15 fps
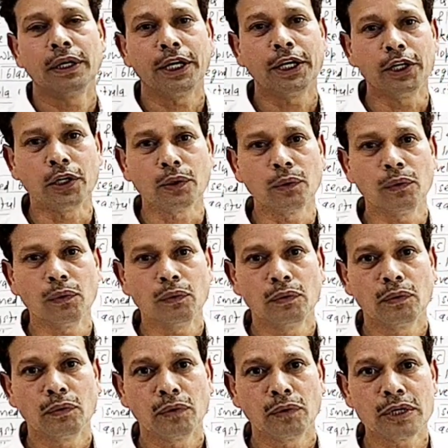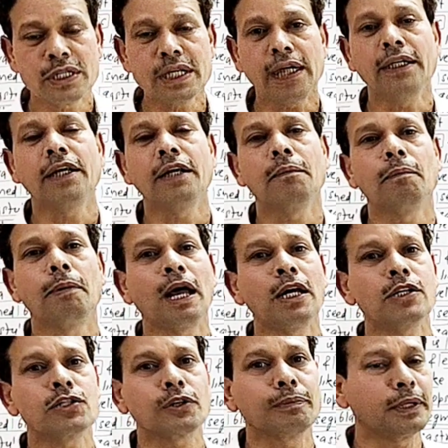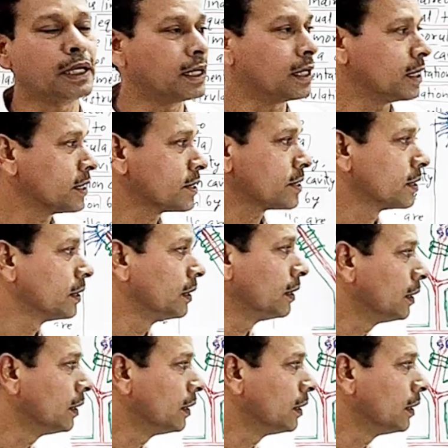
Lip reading: into resultant blastomeres.